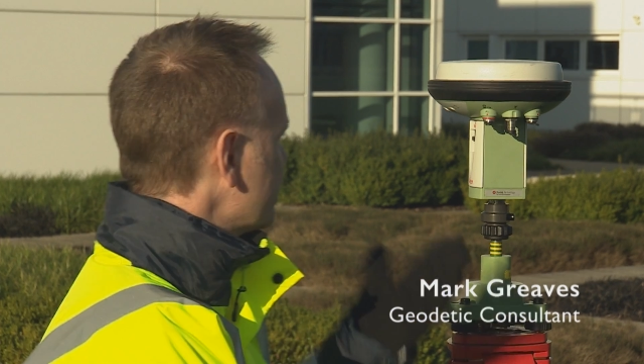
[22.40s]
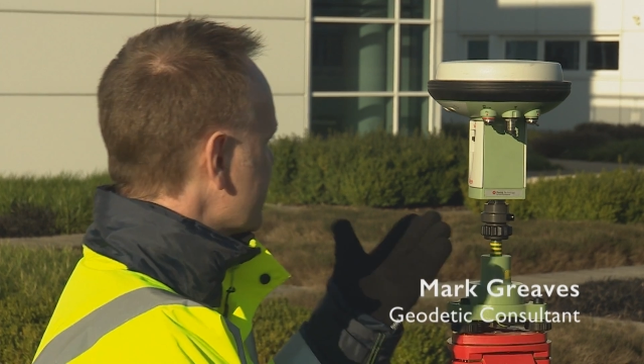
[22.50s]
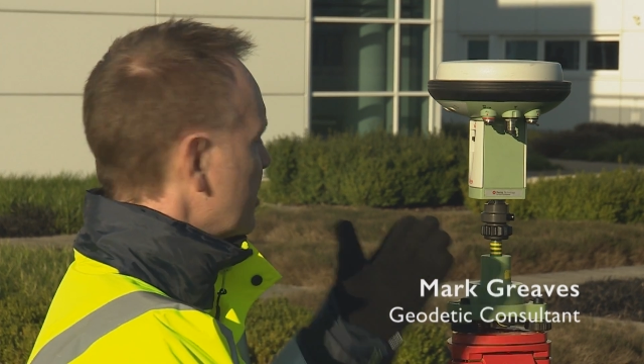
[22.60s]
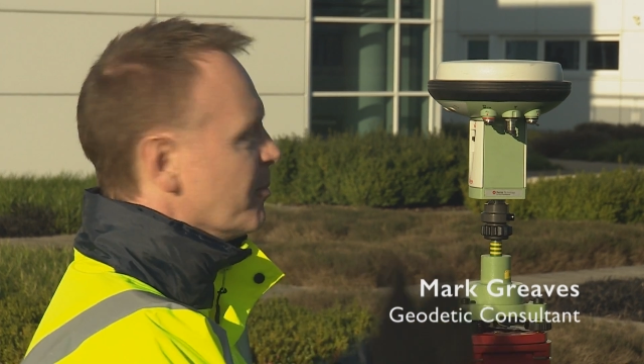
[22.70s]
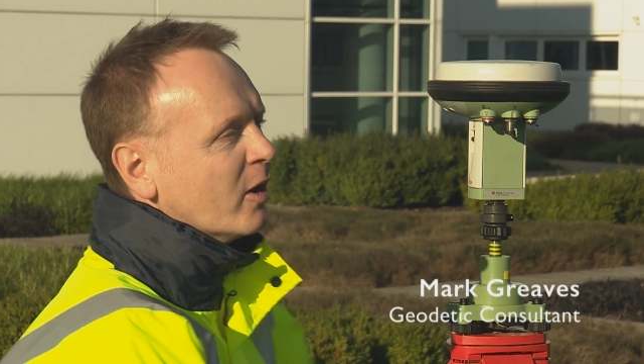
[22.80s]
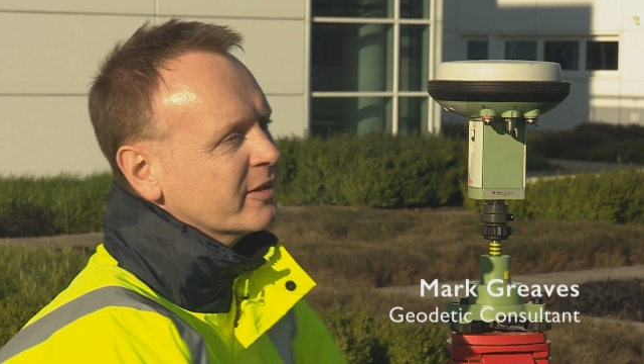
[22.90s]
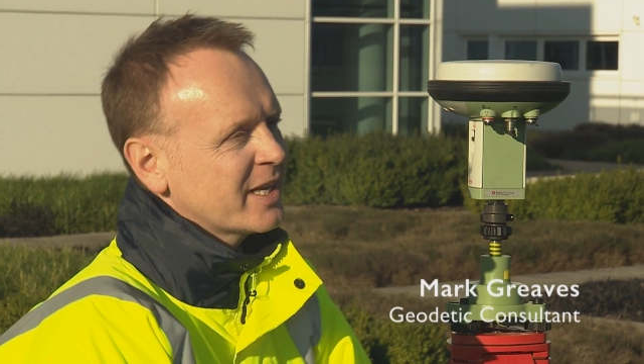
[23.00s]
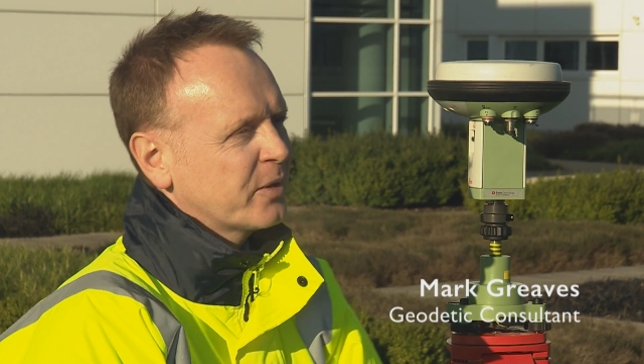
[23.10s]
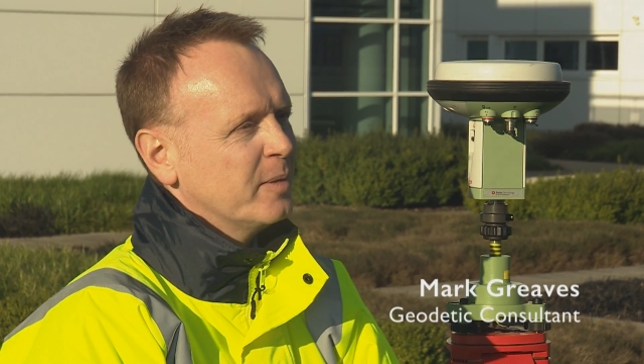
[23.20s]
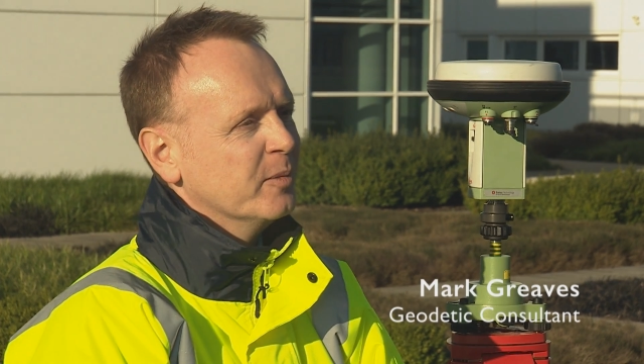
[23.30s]
using the modern
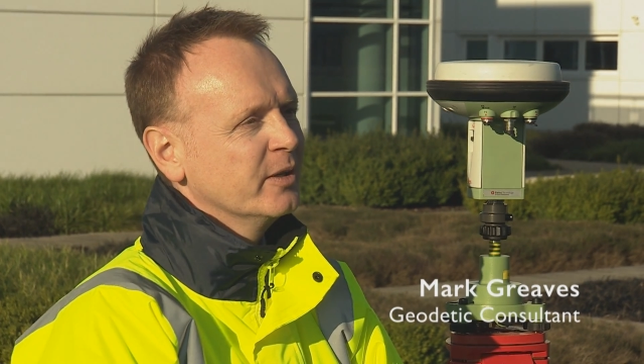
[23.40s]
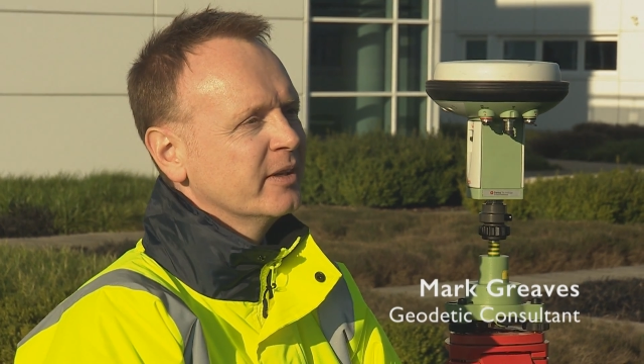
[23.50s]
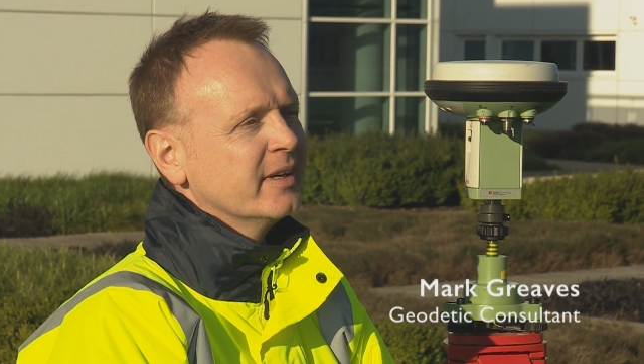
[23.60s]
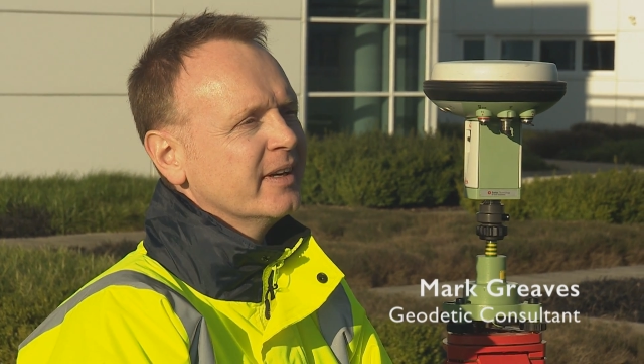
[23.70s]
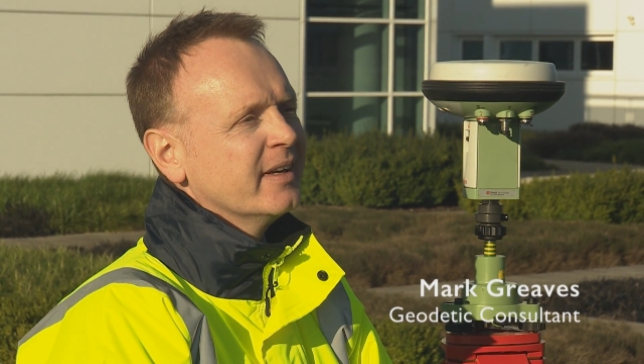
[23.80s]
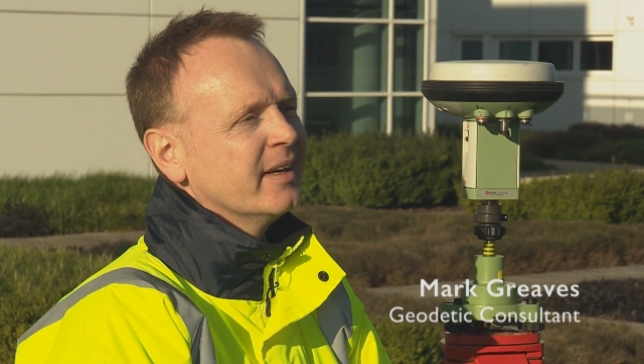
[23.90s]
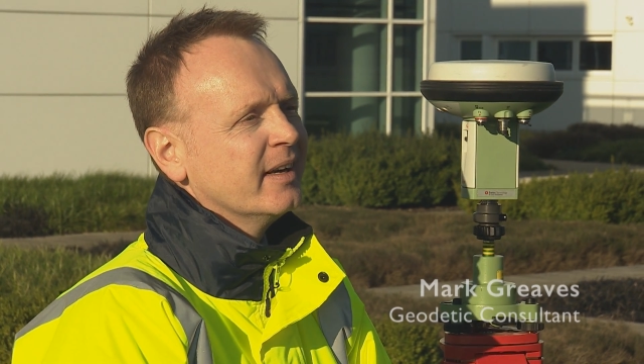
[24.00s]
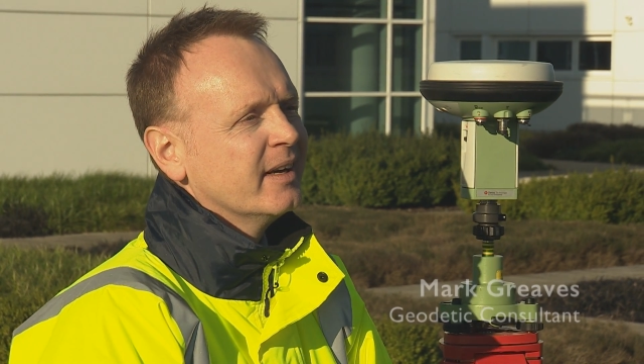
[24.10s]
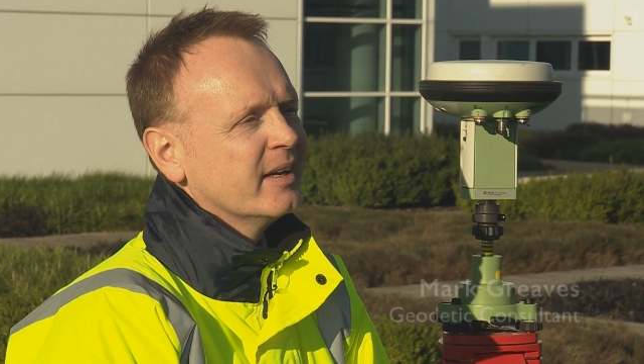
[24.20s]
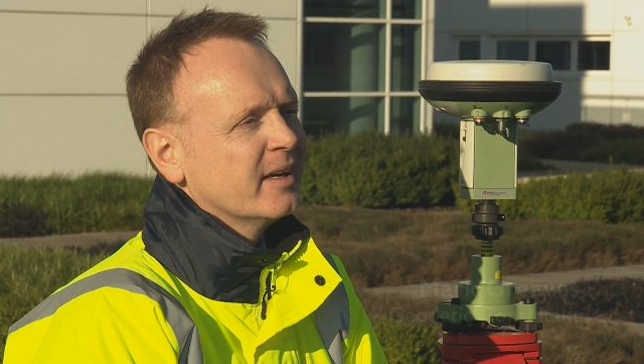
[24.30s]
equipment,
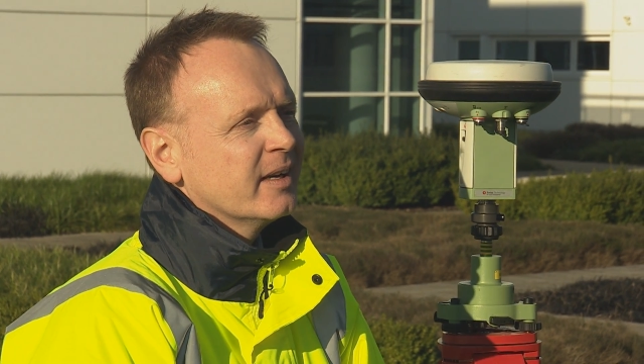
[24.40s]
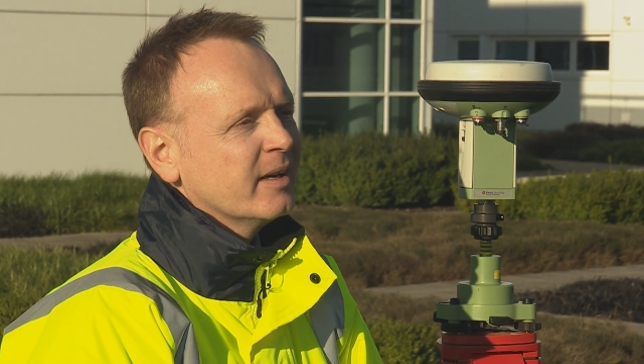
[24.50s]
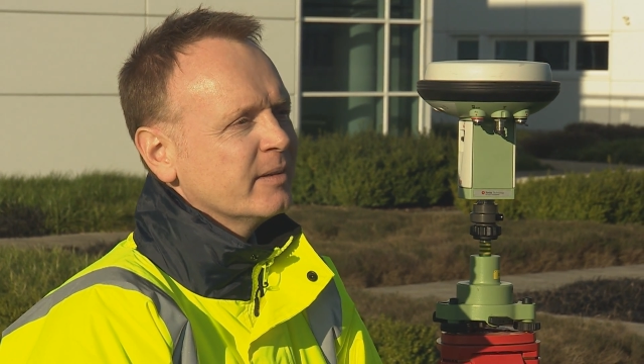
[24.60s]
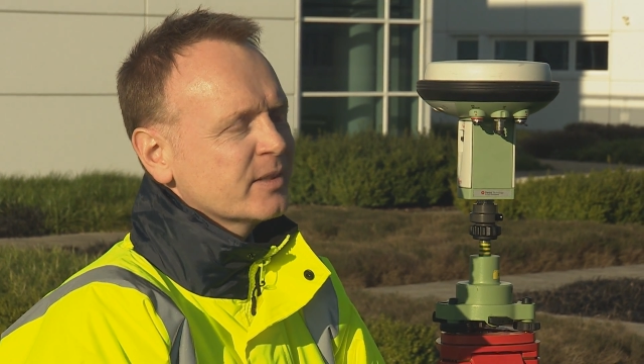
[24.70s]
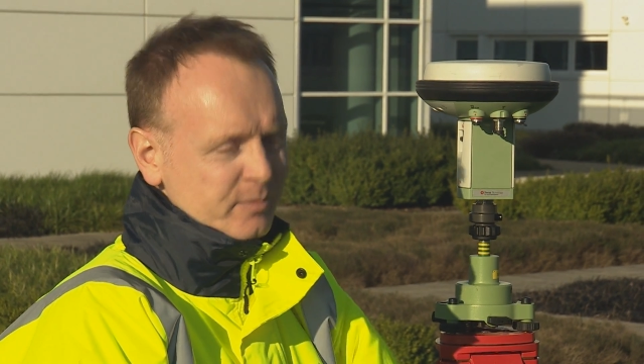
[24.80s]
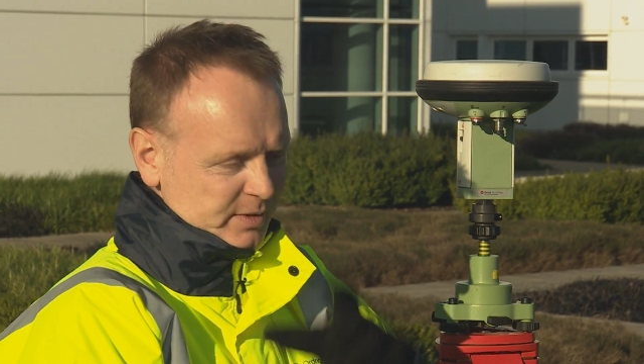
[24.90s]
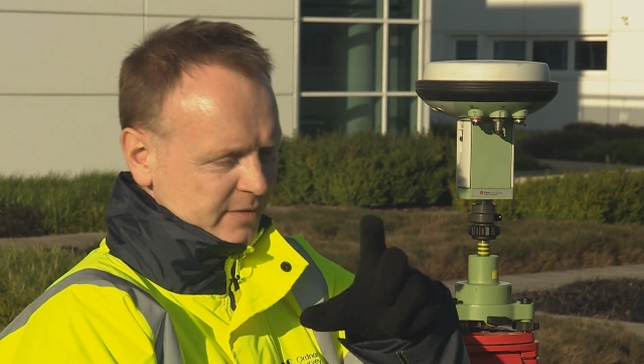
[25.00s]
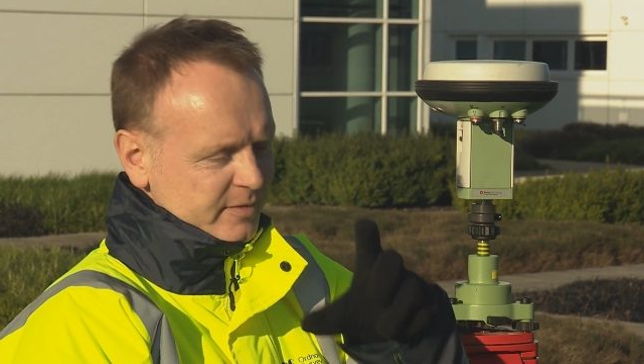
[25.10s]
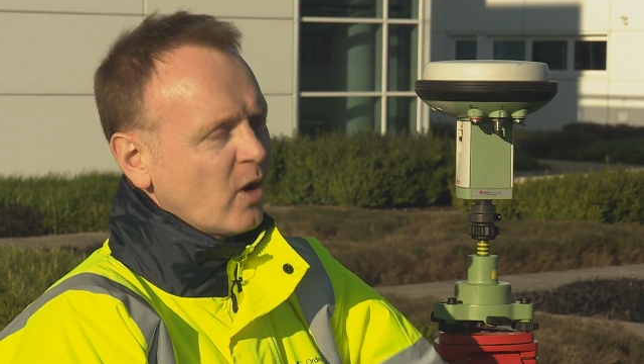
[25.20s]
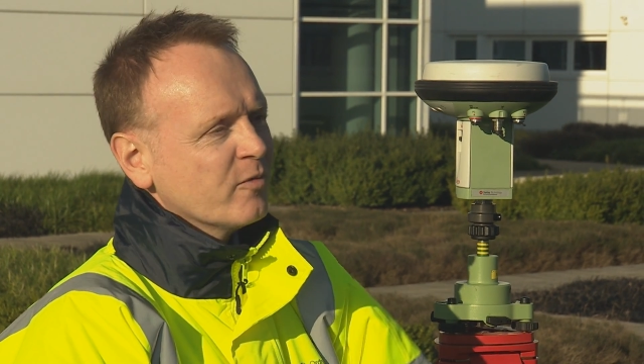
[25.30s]
it's
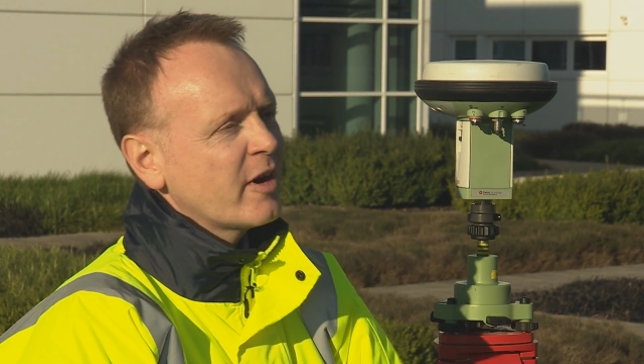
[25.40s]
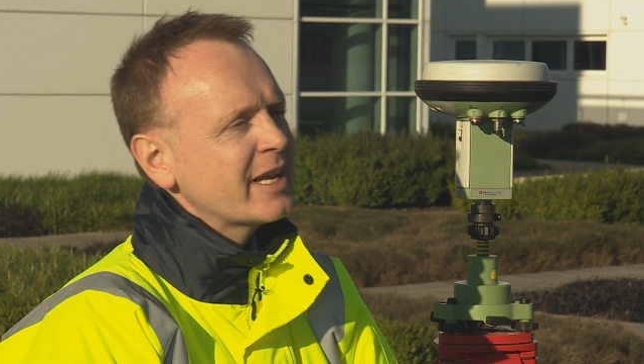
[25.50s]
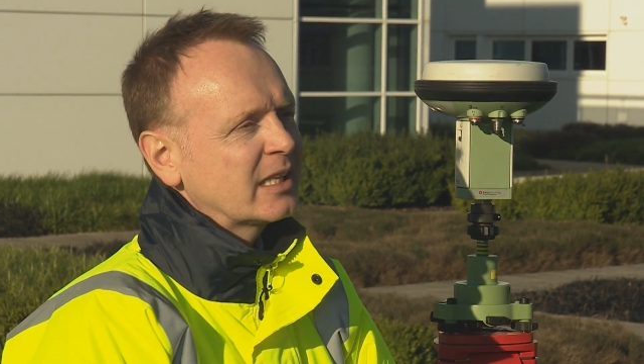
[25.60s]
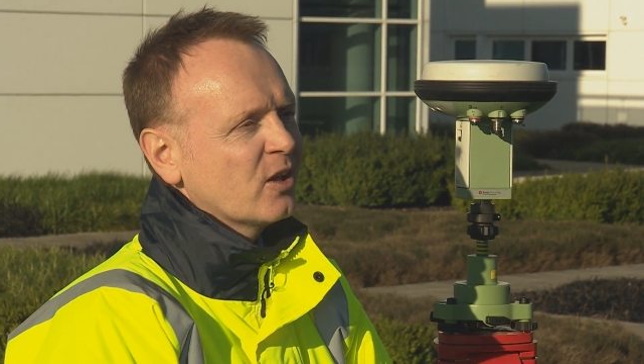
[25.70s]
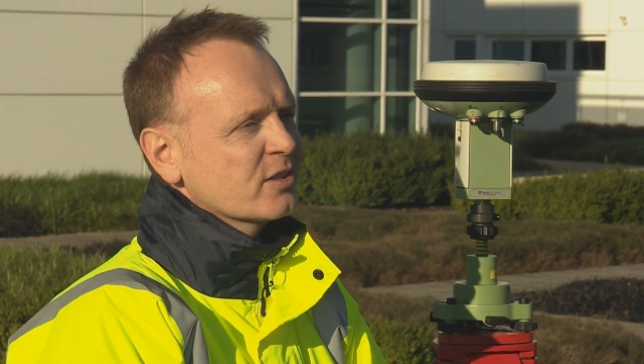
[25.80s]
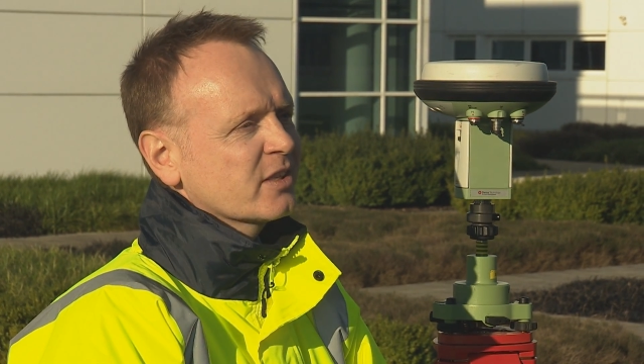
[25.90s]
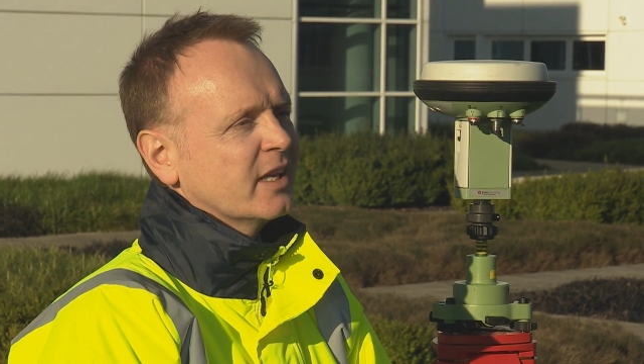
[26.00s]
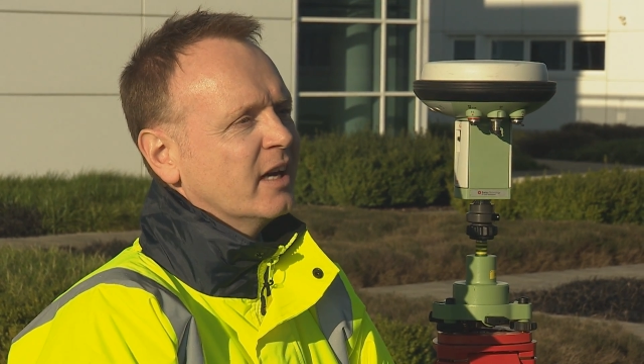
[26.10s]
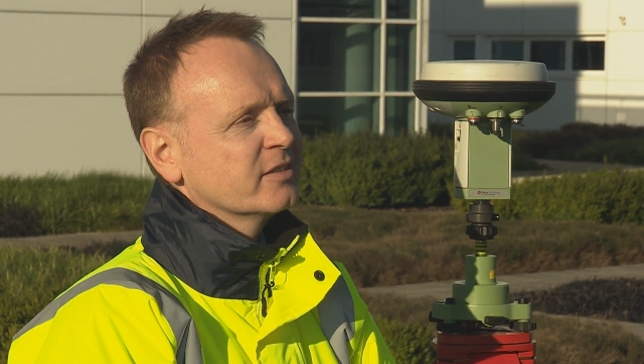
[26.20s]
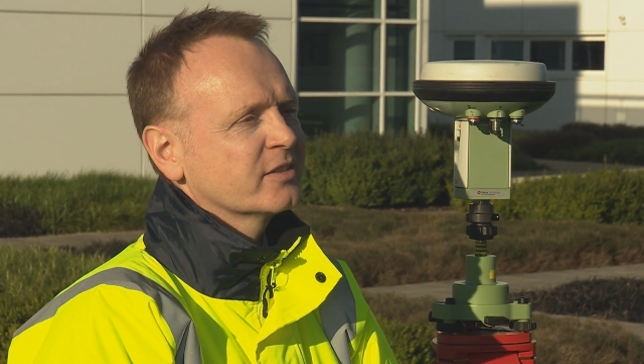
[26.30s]
they've got very close to that.